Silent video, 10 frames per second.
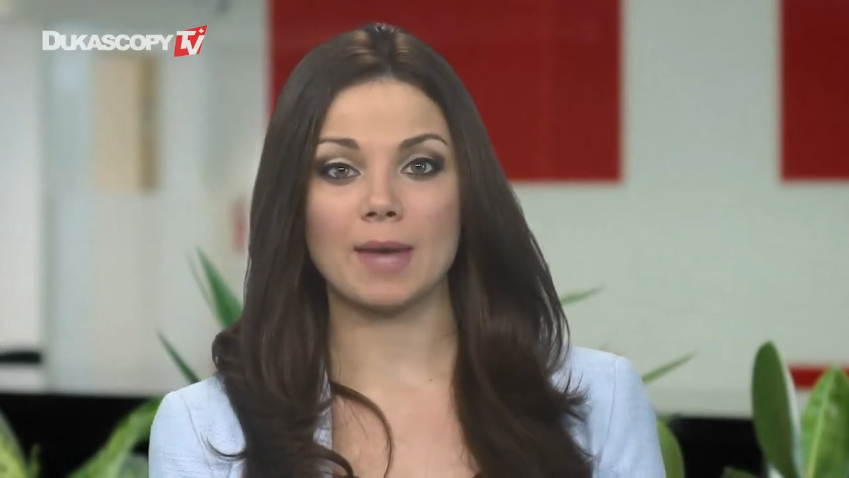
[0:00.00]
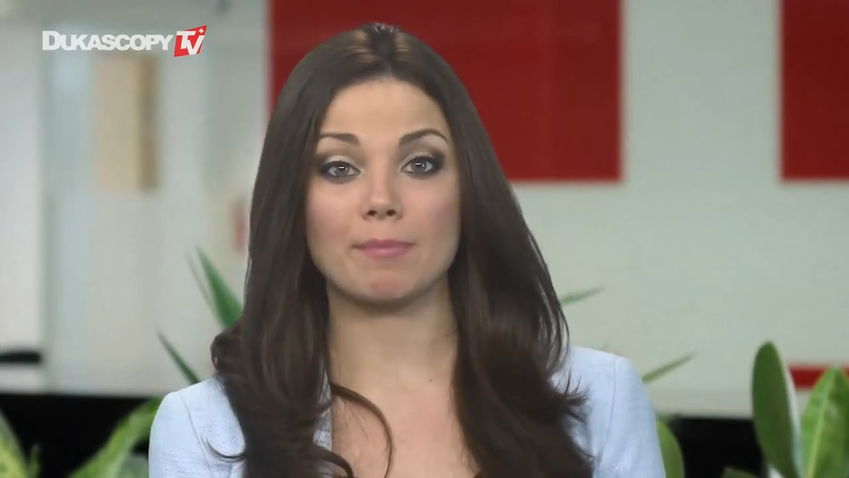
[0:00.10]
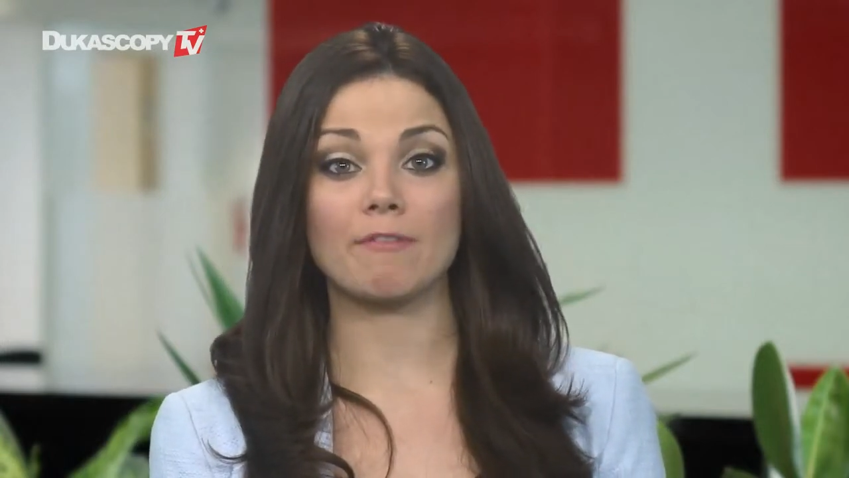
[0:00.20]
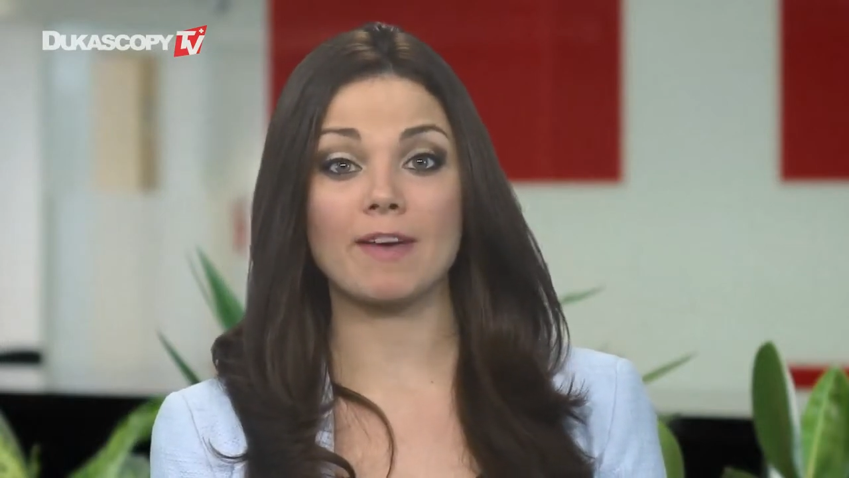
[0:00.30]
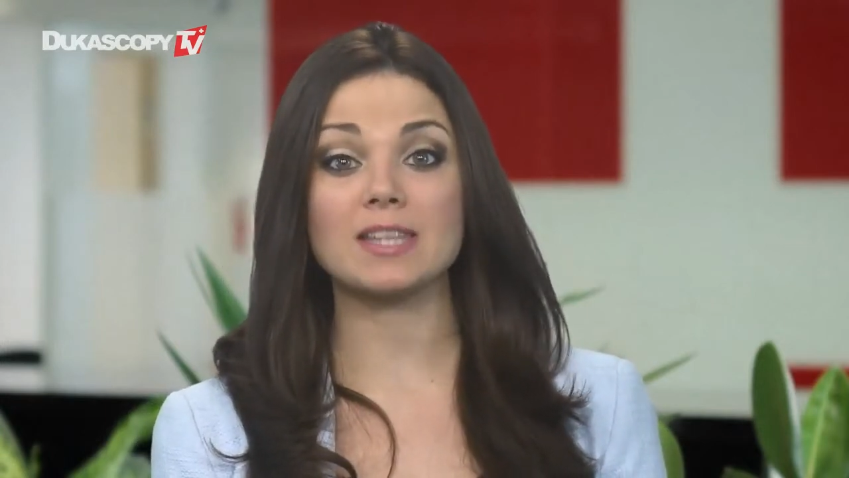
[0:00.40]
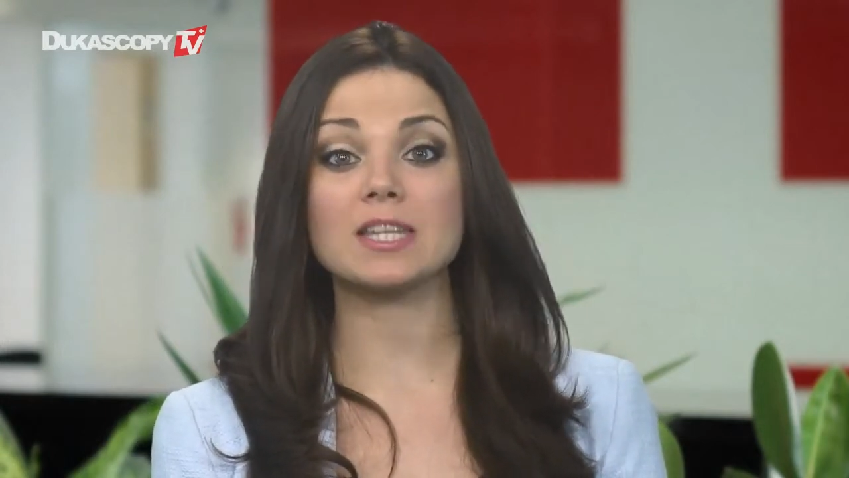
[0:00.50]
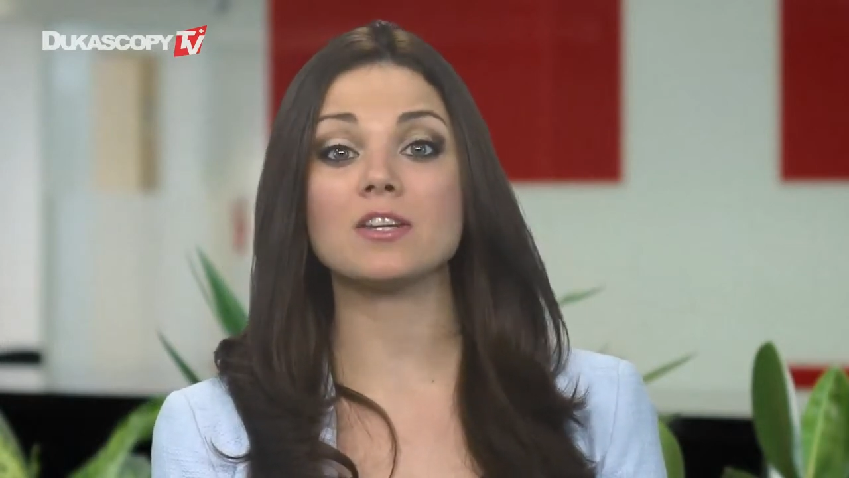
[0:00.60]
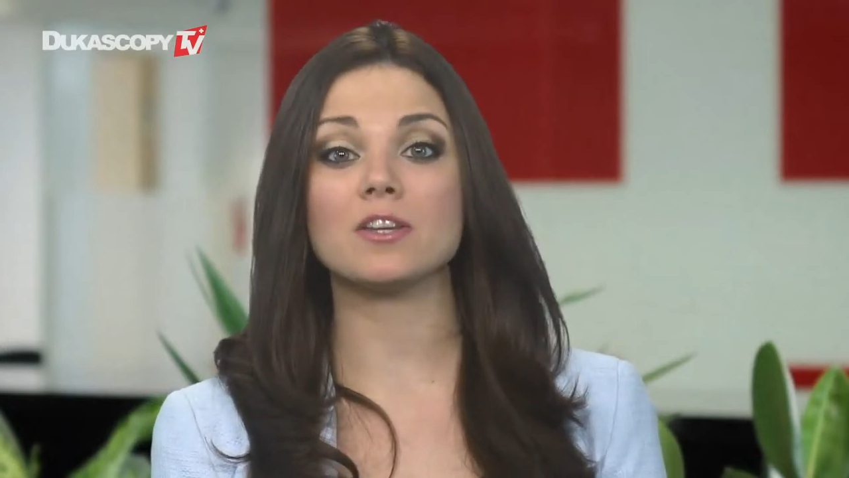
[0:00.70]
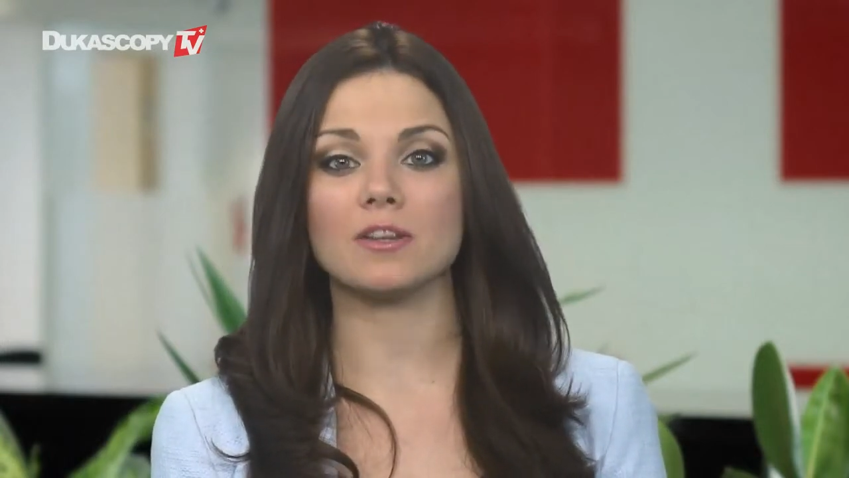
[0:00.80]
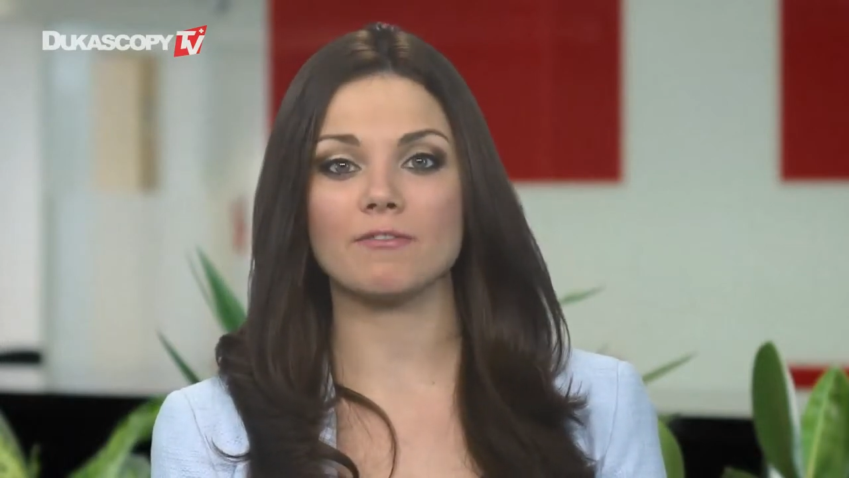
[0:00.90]
and prevent
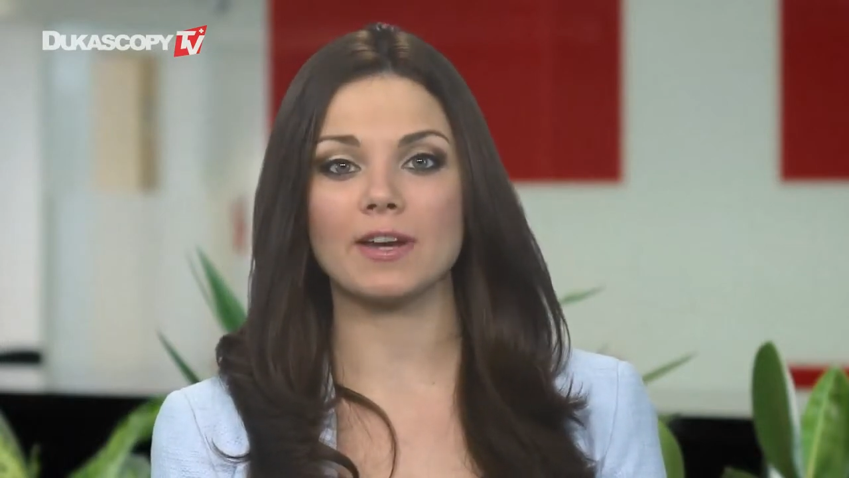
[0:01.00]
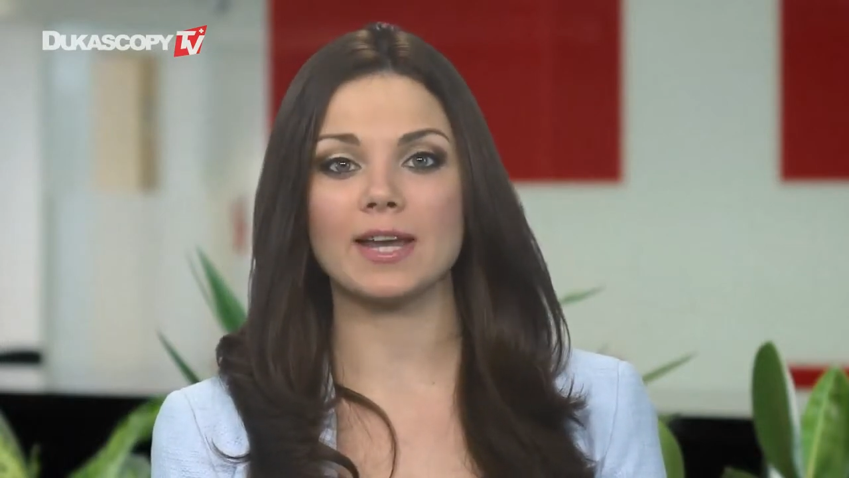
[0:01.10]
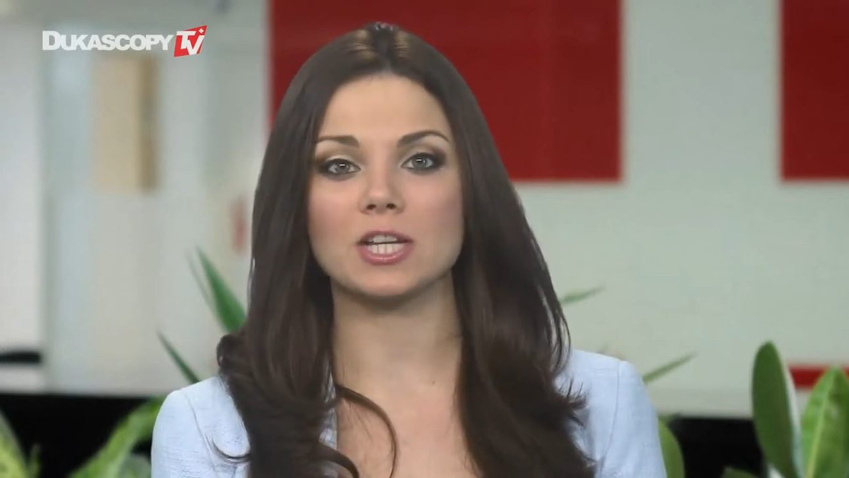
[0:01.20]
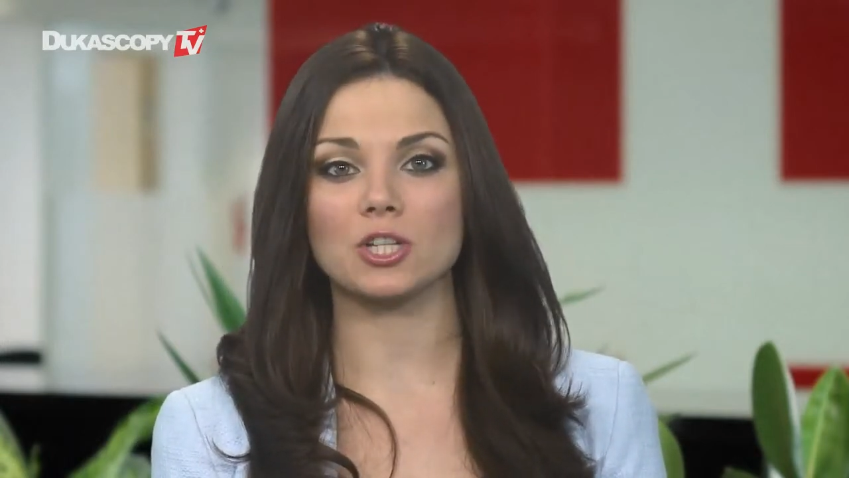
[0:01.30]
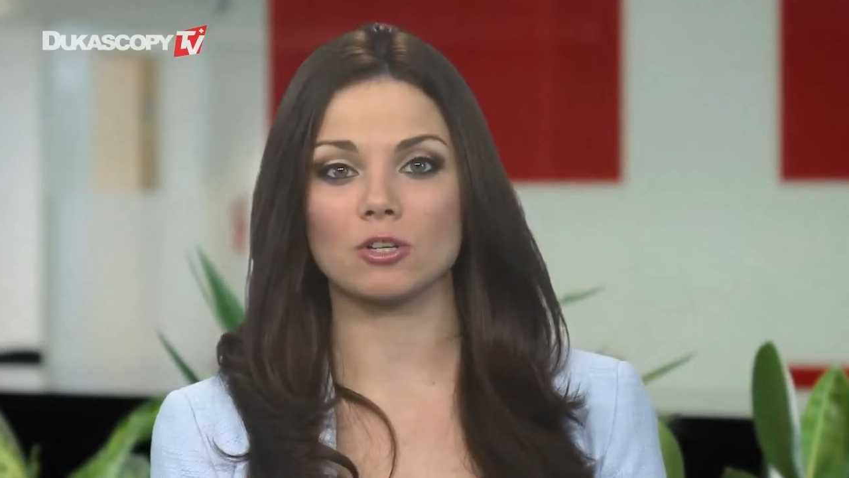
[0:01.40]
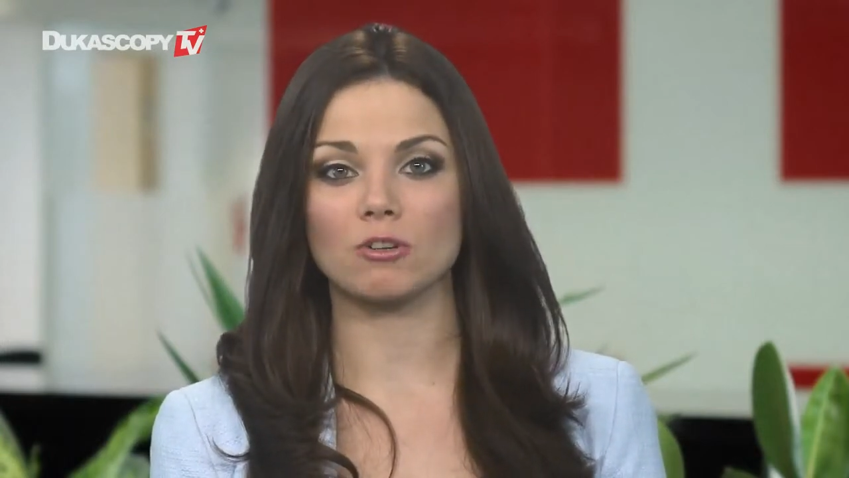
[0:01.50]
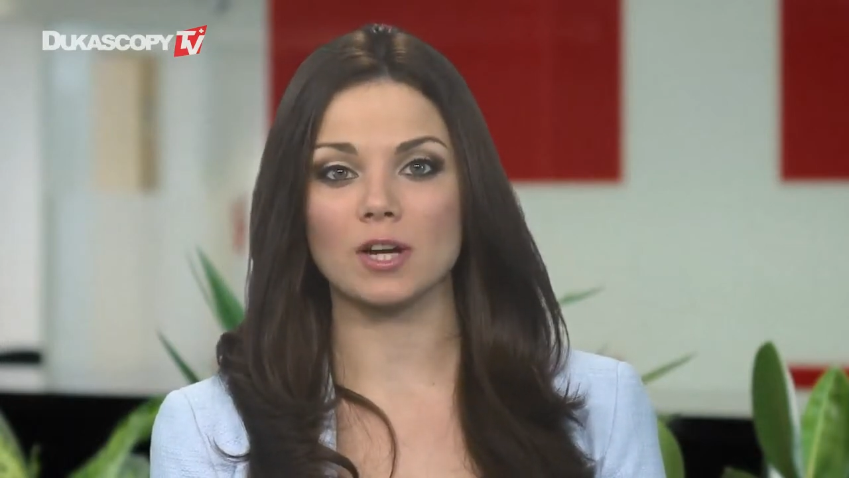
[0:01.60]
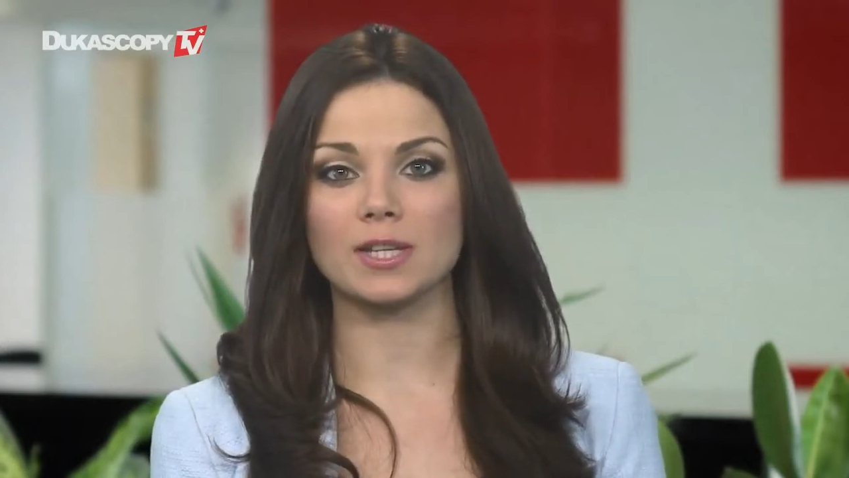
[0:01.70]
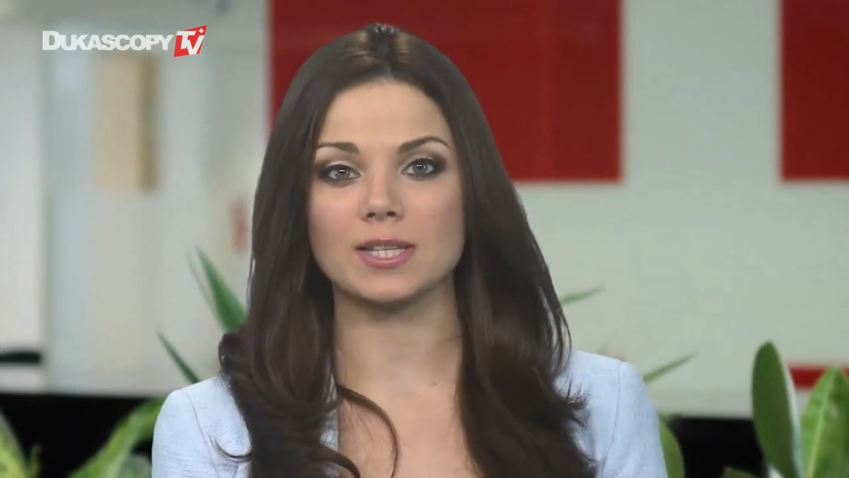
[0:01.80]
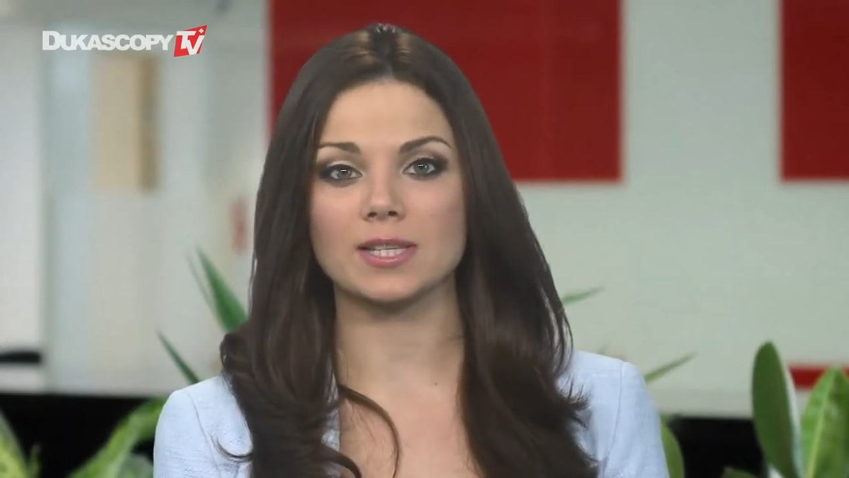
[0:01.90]
another financial
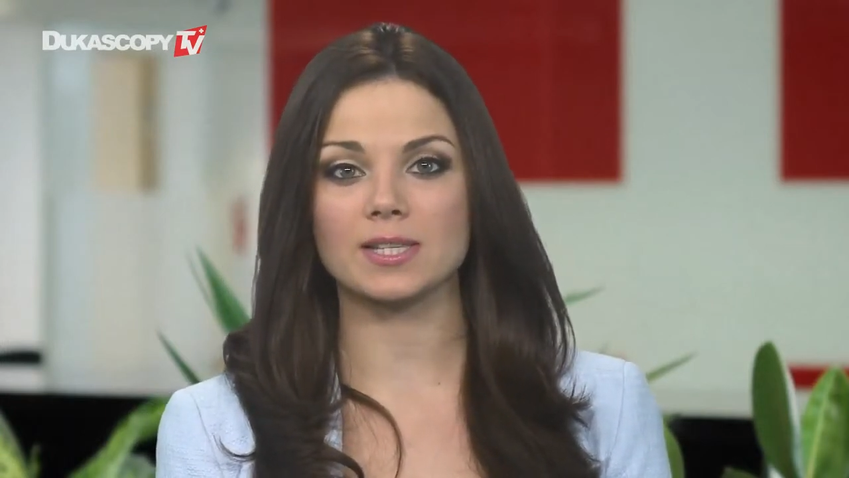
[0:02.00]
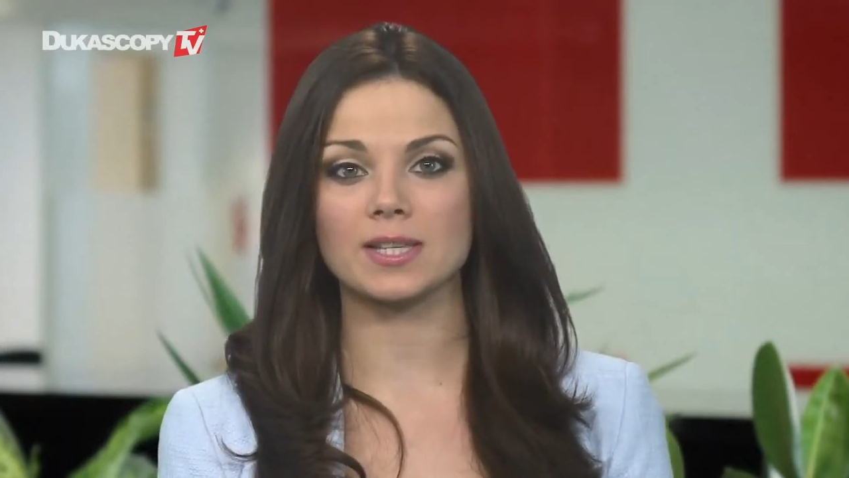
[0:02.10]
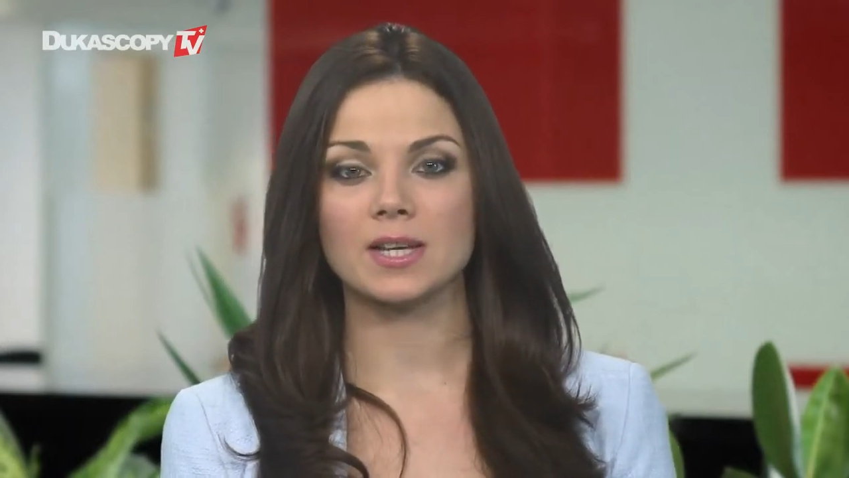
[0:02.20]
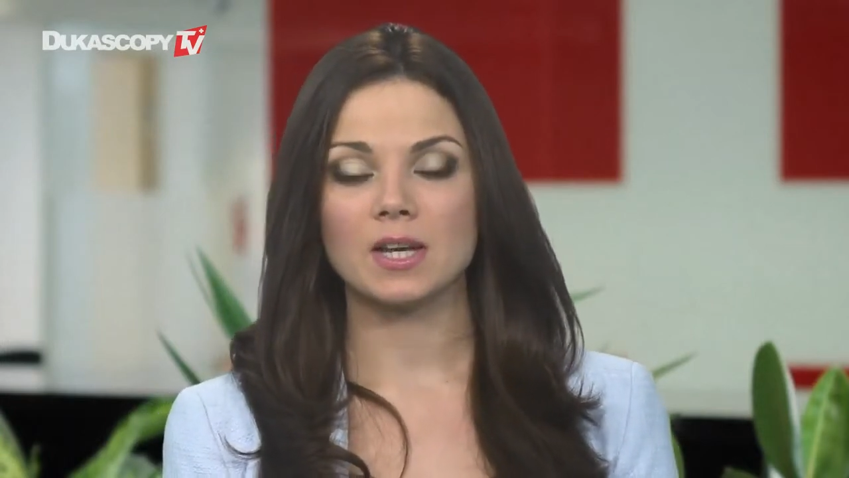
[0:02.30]
crisis.